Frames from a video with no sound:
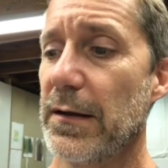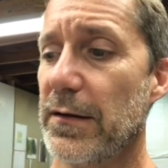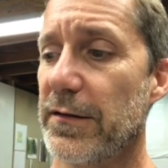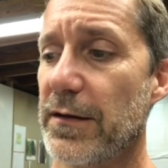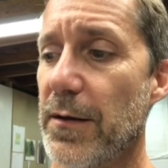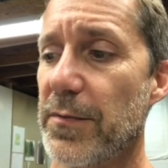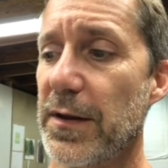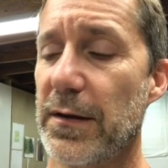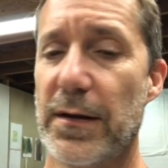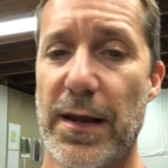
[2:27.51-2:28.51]
is
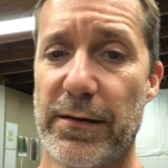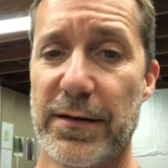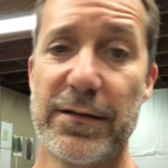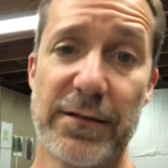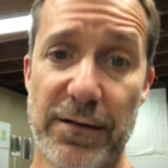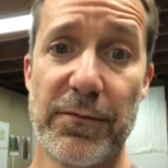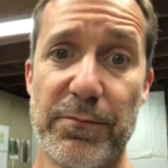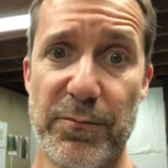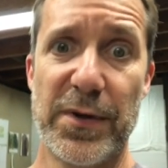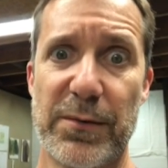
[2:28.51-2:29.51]
something, now this is a
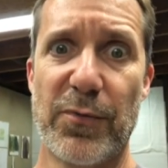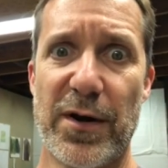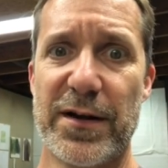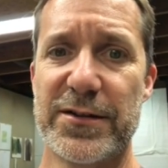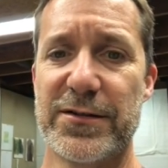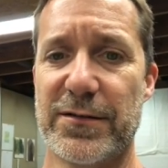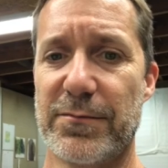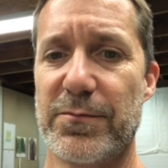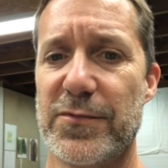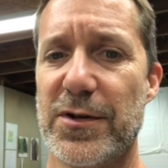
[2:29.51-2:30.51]
big brush, and I'll
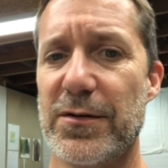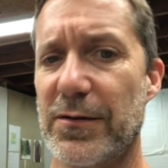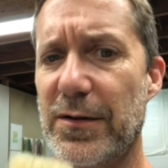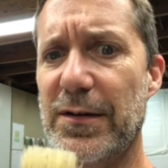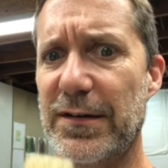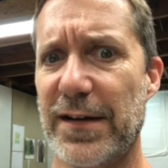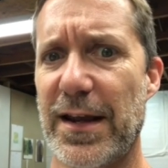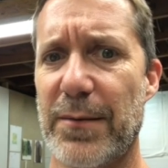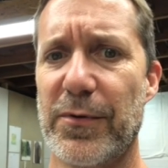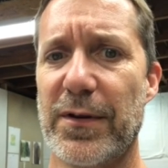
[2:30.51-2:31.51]
show you a good
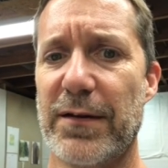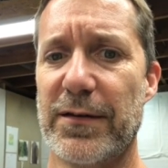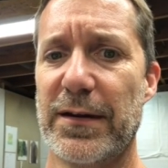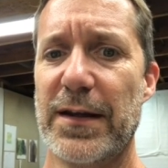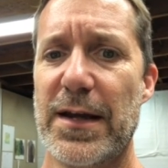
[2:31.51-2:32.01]
example of it,